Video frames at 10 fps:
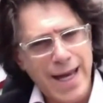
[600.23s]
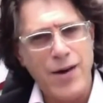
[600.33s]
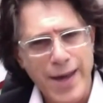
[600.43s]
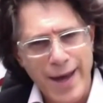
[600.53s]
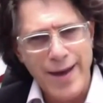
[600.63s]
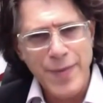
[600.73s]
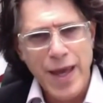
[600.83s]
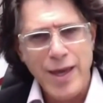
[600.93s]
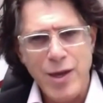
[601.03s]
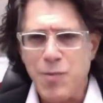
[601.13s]
to tell you,
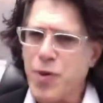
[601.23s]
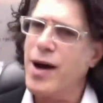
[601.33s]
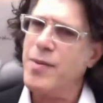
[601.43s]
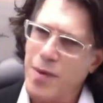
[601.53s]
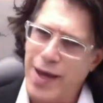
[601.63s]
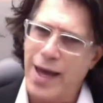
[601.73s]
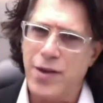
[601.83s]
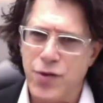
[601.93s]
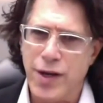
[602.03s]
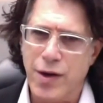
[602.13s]
you're probably
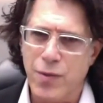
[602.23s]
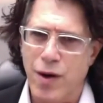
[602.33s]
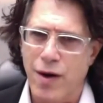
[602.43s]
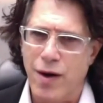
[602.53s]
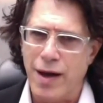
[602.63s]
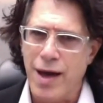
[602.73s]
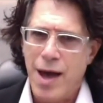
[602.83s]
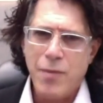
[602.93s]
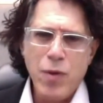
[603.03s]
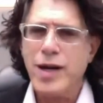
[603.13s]
answering it wrong.
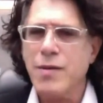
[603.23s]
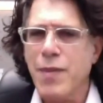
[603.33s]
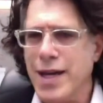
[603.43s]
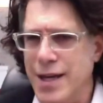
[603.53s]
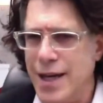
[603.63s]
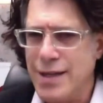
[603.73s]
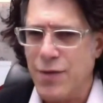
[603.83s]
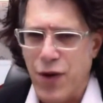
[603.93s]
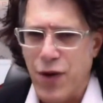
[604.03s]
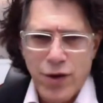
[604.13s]
But we're going to make it
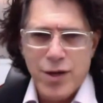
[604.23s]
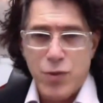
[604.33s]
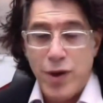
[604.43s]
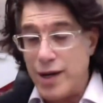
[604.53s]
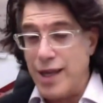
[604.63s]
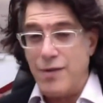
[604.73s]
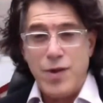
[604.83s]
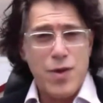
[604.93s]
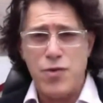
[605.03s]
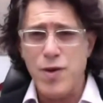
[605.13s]
easy for you, because we're going to give
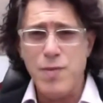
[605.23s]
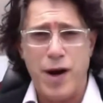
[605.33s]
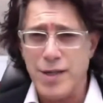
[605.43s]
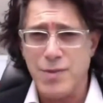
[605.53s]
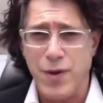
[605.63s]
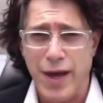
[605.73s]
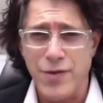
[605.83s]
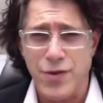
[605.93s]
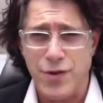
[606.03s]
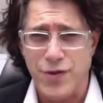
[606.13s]
you the 3 possible
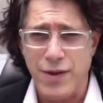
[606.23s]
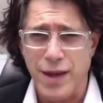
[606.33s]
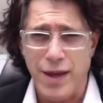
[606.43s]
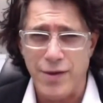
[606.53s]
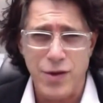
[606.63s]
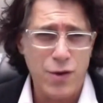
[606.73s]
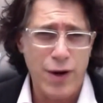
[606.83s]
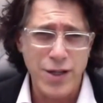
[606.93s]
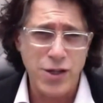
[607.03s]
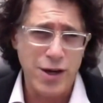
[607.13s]
answers to the
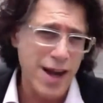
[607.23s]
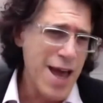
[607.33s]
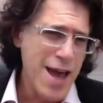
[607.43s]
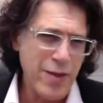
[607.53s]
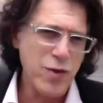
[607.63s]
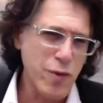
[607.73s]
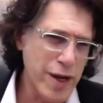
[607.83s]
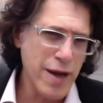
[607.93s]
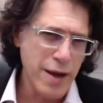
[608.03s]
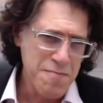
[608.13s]
question. And there's
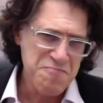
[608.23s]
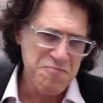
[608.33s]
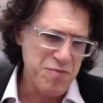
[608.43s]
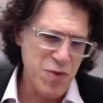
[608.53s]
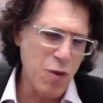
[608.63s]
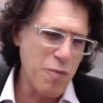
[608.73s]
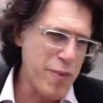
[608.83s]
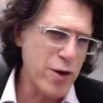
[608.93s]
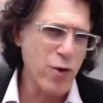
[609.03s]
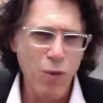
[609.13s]
really no
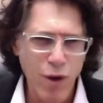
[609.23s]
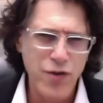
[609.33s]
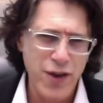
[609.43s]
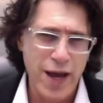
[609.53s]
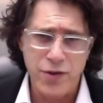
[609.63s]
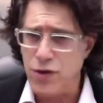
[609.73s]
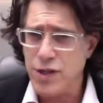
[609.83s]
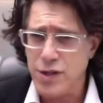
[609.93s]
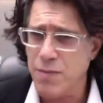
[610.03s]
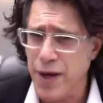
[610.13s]
better or worse answer,
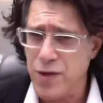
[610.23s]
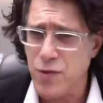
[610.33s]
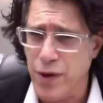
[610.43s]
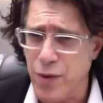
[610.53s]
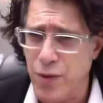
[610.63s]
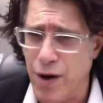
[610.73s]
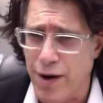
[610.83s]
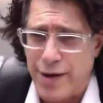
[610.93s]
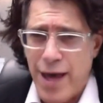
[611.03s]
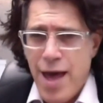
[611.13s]
it just depends what you
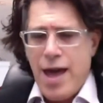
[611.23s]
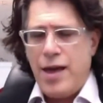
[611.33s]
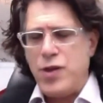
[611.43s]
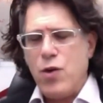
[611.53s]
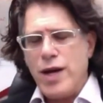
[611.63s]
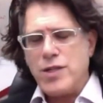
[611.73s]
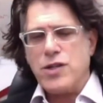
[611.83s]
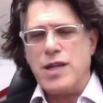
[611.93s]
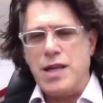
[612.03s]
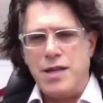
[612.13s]
want. And the
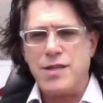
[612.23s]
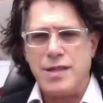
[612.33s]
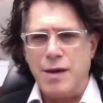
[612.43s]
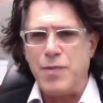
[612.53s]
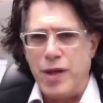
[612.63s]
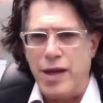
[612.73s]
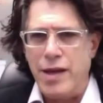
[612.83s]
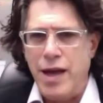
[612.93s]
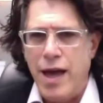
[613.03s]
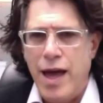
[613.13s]
question is
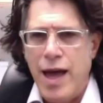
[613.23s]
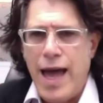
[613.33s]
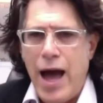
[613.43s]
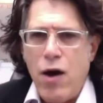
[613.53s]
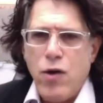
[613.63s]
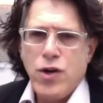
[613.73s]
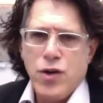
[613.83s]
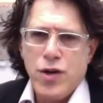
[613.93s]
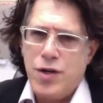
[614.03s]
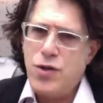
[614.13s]
simply, how
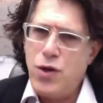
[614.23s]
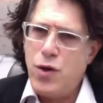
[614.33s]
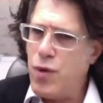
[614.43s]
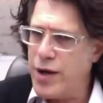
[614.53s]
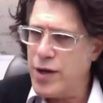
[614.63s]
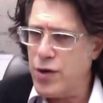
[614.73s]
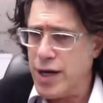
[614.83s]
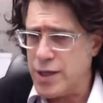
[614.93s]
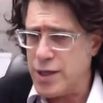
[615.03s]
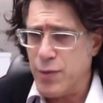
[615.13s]
good do you want your
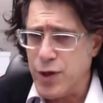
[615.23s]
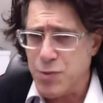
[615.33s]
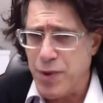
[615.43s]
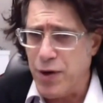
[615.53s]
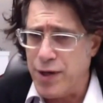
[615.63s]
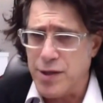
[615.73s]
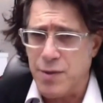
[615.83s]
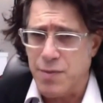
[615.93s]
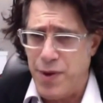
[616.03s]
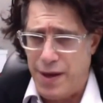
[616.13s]
customer
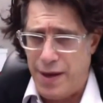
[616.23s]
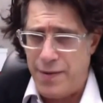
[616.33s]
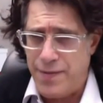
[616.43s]
experience to be?